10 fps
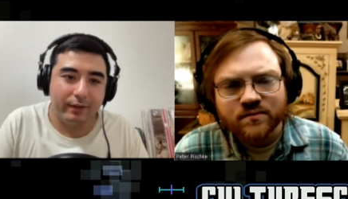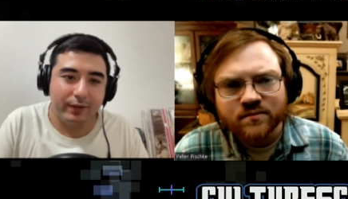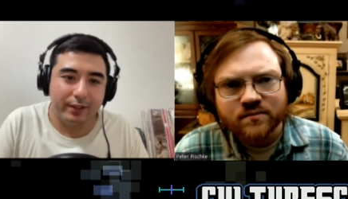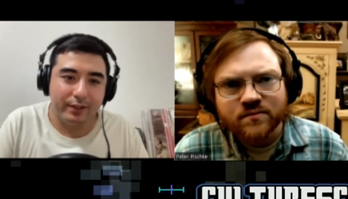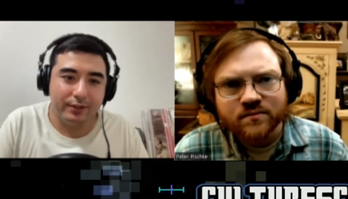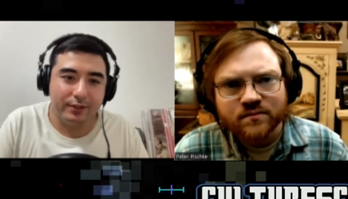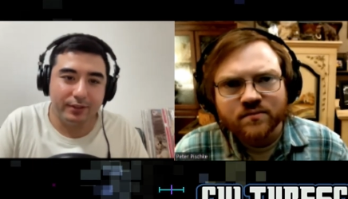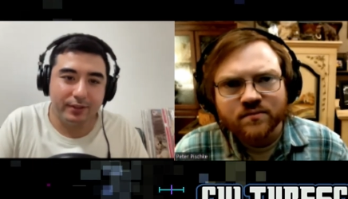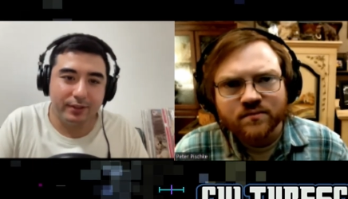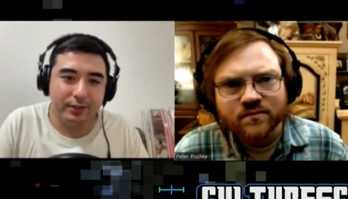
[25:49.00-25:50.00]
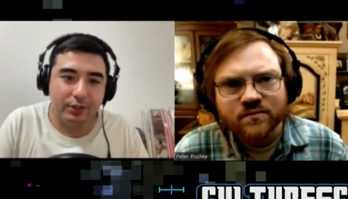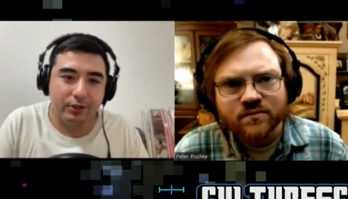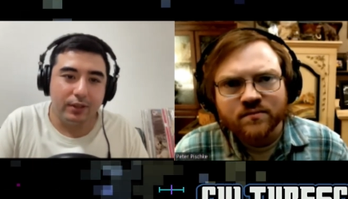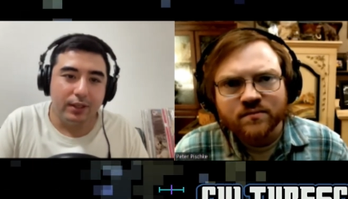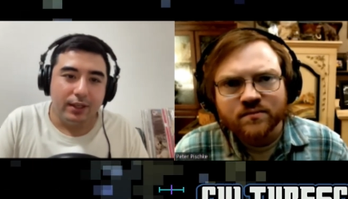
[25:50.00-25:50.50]
Speaker 1: having kids.
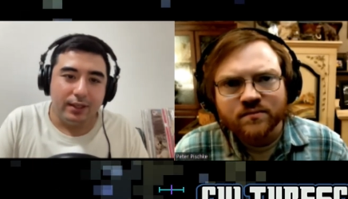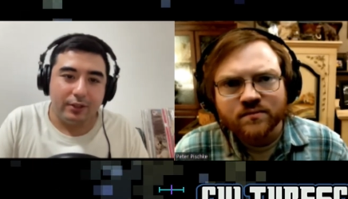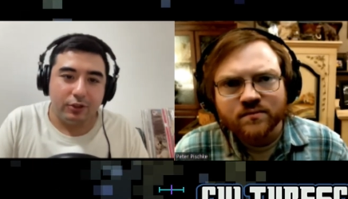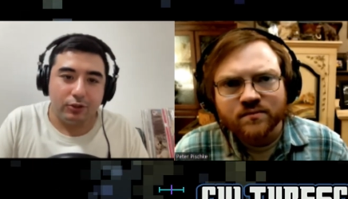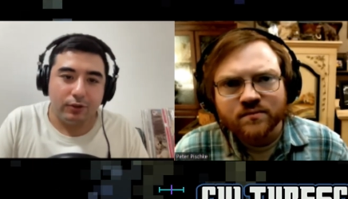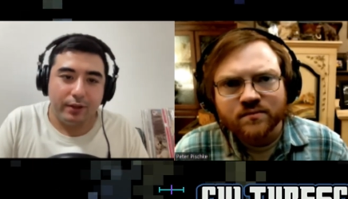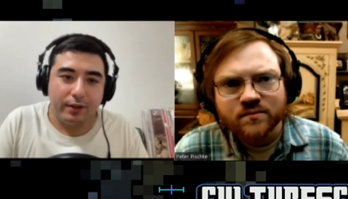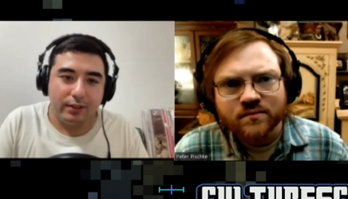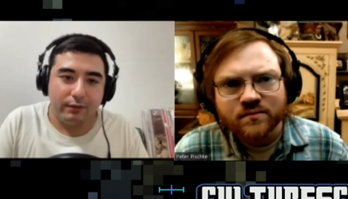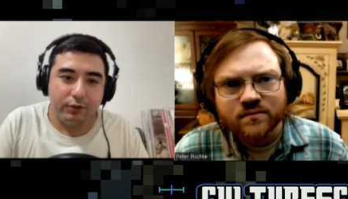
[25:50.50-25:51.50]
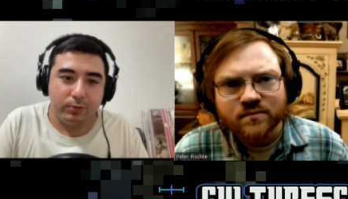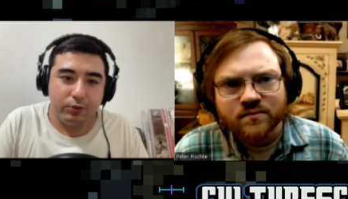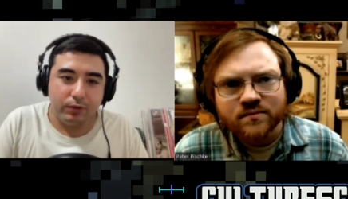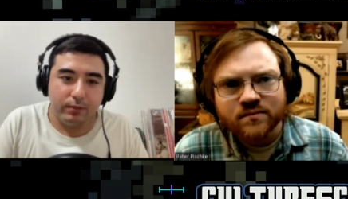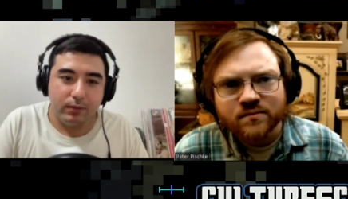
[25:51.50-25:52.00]
So that's also, I think, a difference
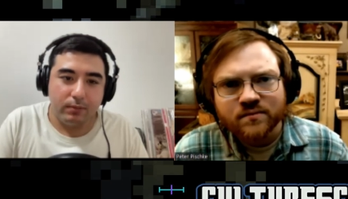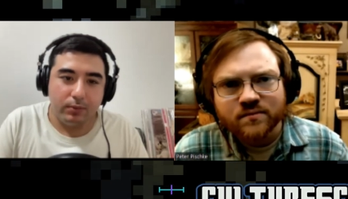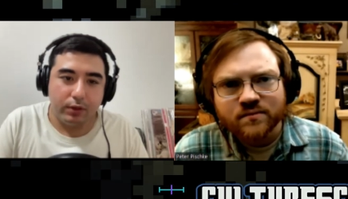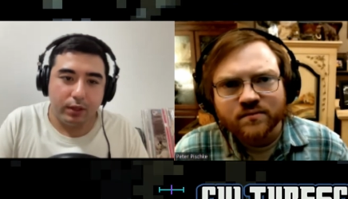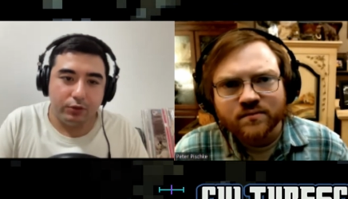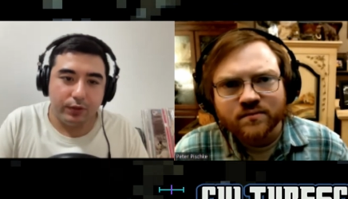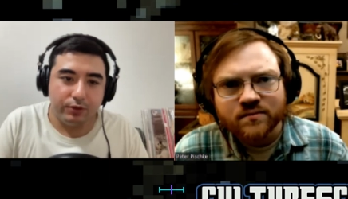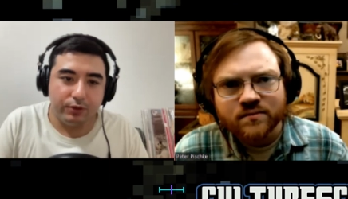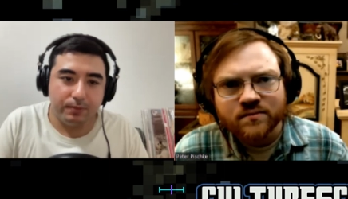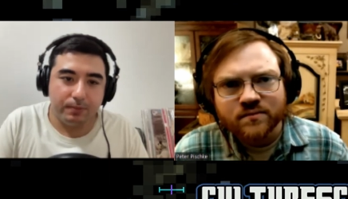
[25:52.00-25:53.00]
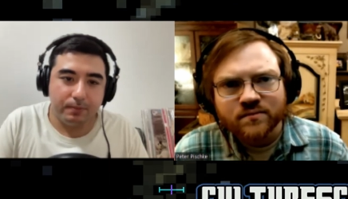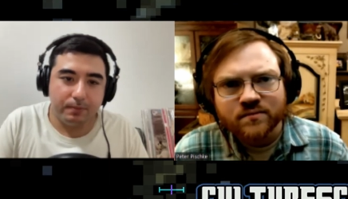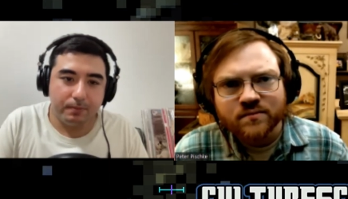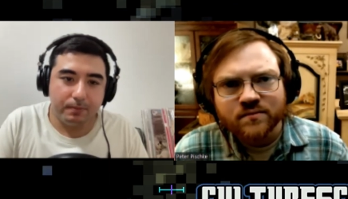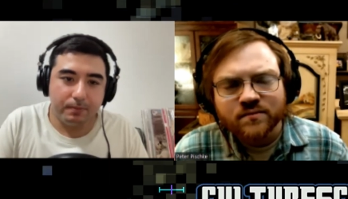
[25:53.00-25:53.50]
between uh, both countries.
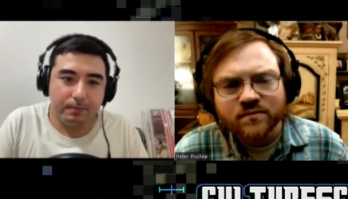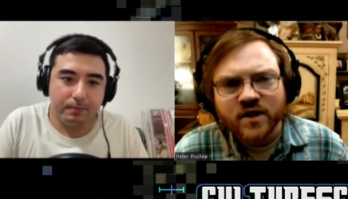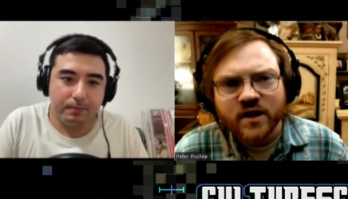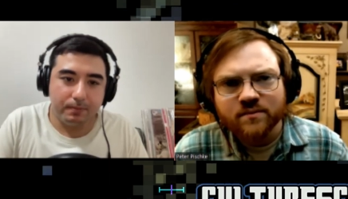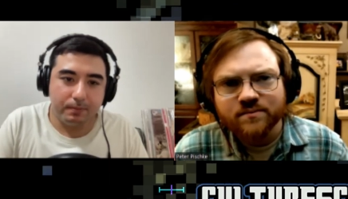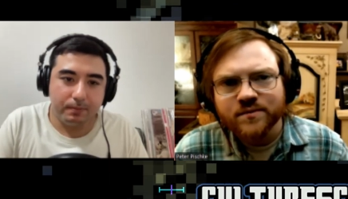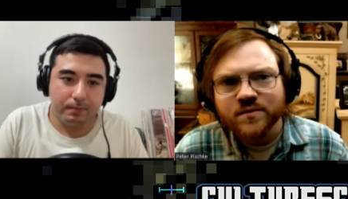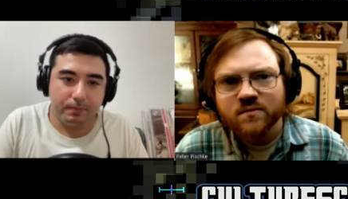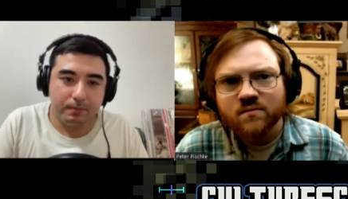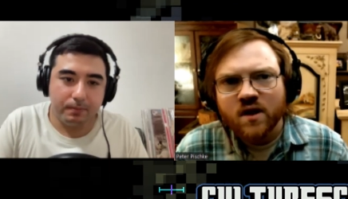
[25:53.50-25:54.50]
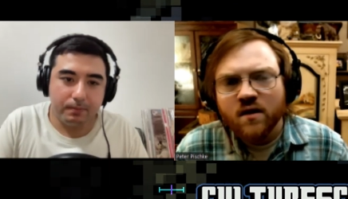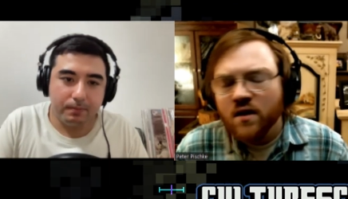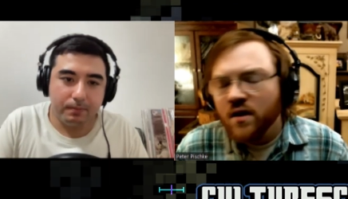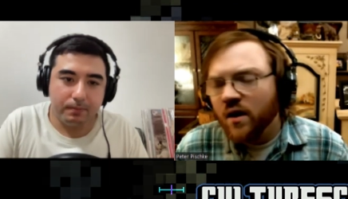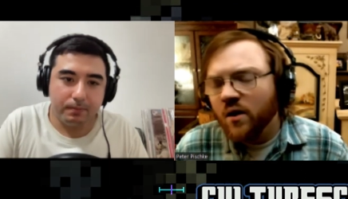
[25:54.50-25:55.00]
Yeah.
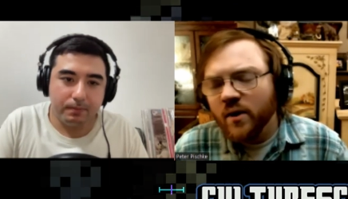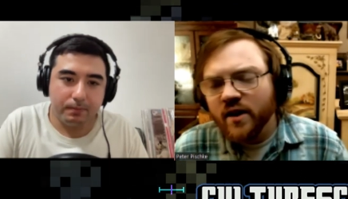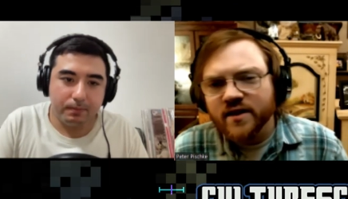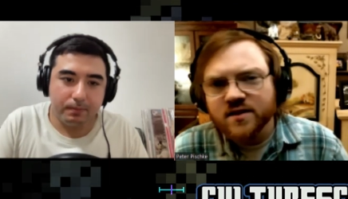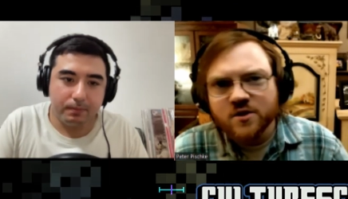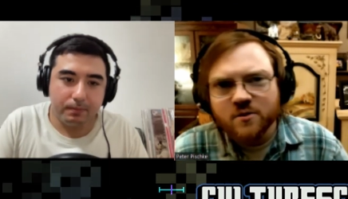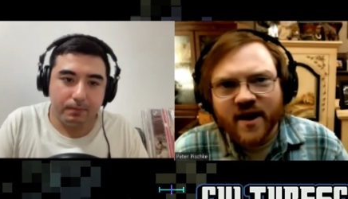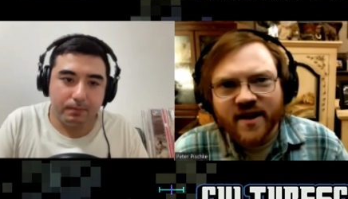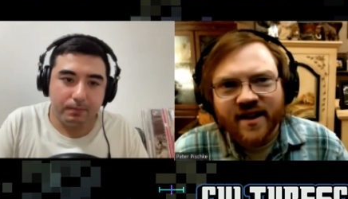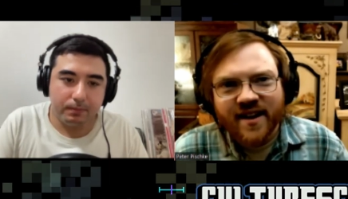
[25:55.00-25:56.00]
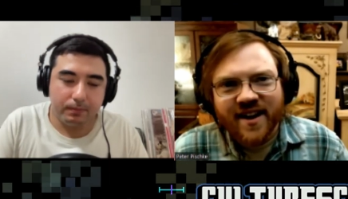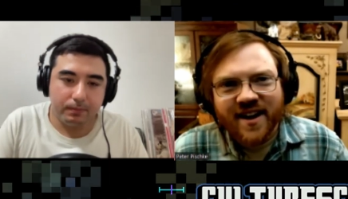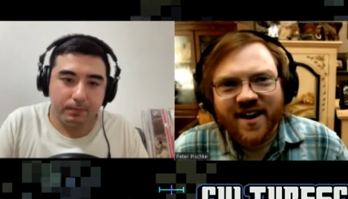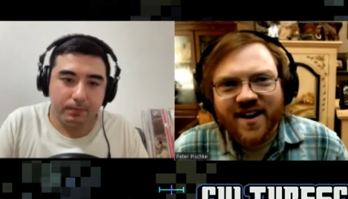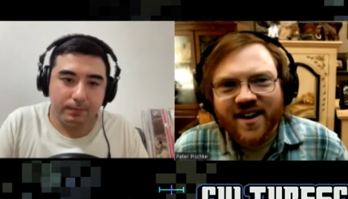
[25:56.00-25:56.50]
Oh
Speaker 2: well, that's too bad.
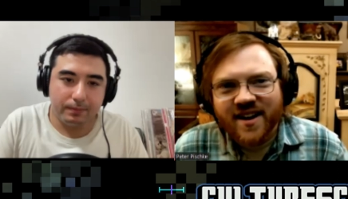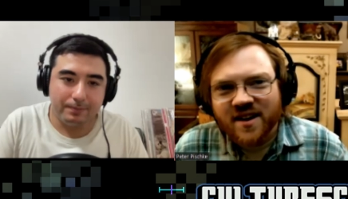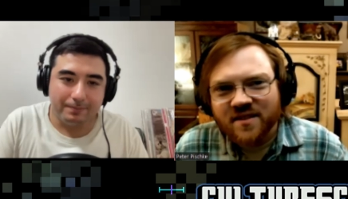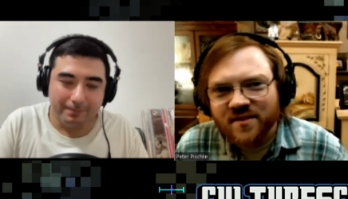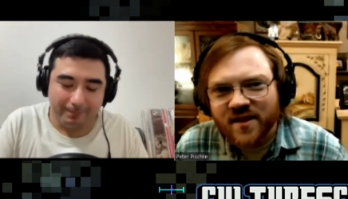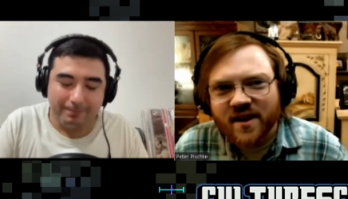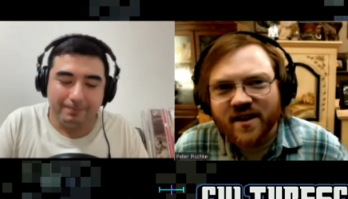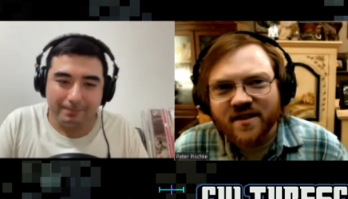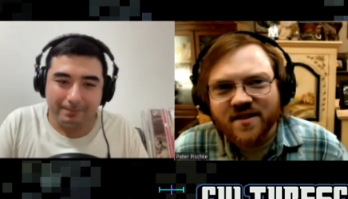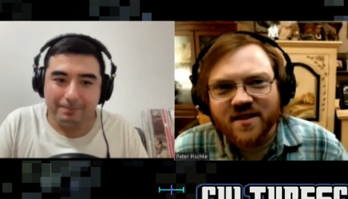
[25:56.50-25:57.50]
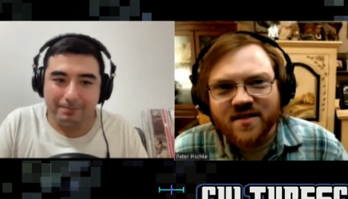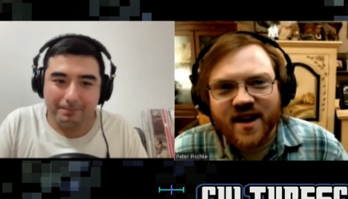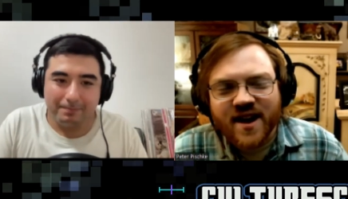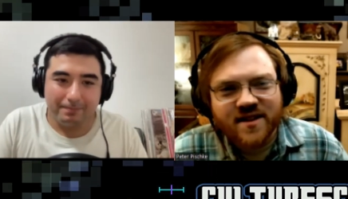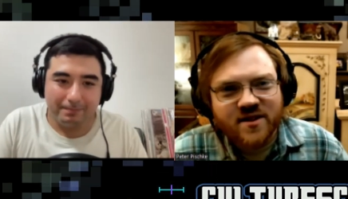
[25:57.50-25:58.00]
Uh, yeah,
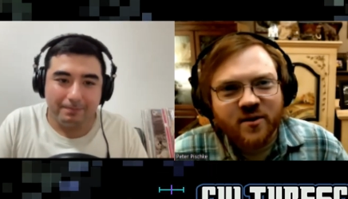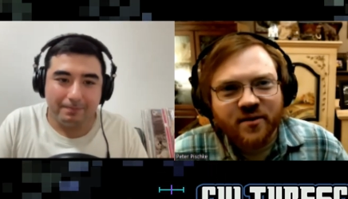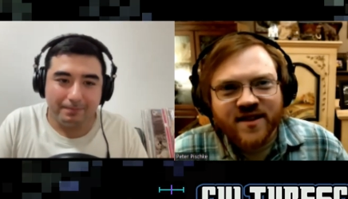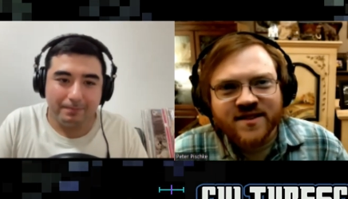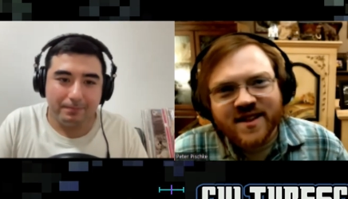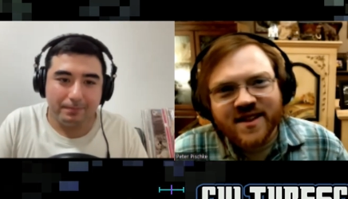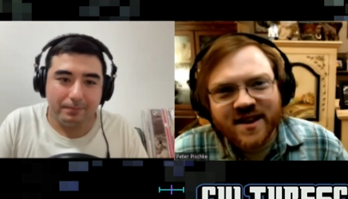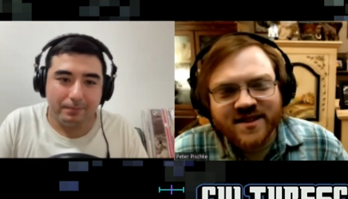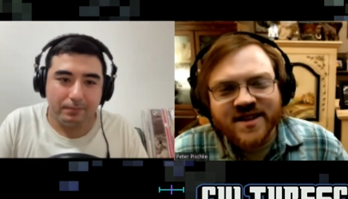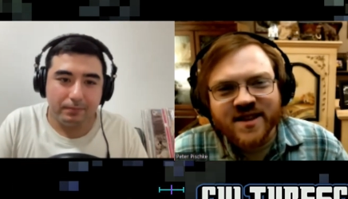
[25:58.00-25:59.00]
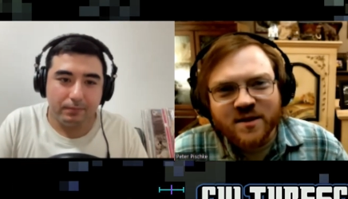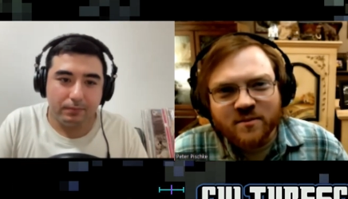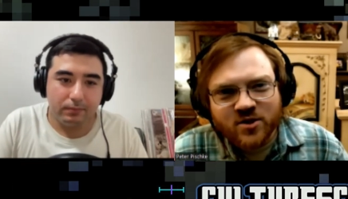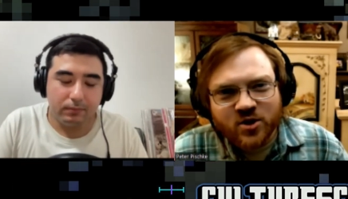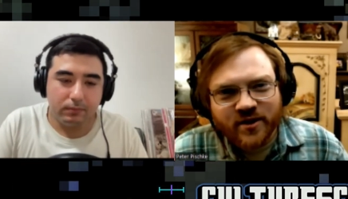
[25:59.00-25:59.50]
I know that's like that's like the
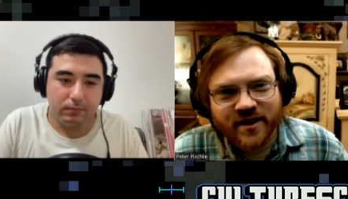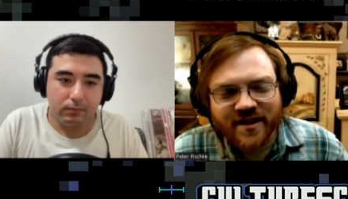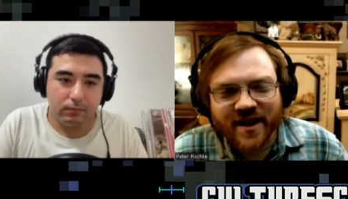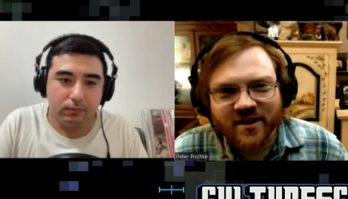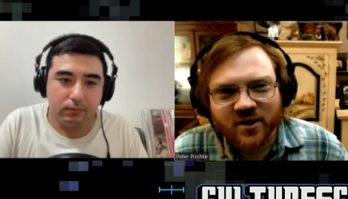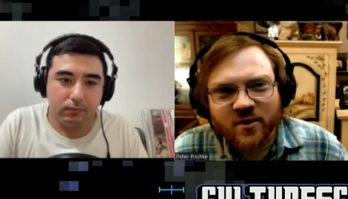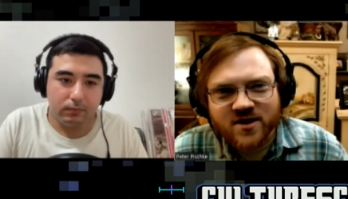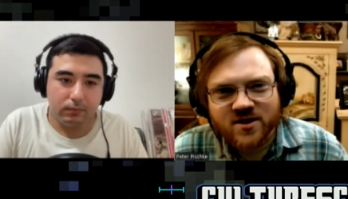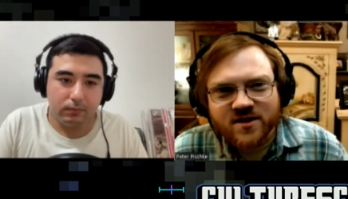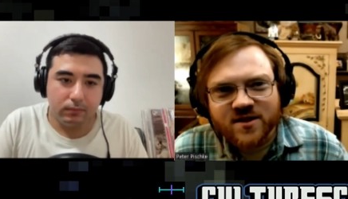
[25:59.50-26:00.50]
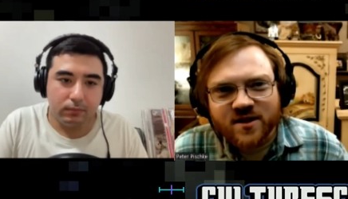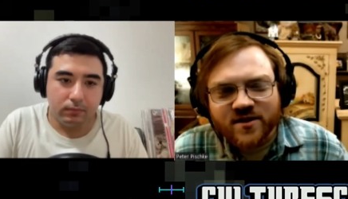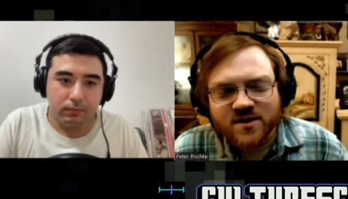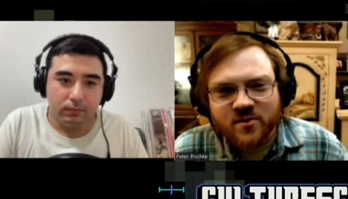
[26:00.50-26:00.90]
bajillion dollar question. If, if so, if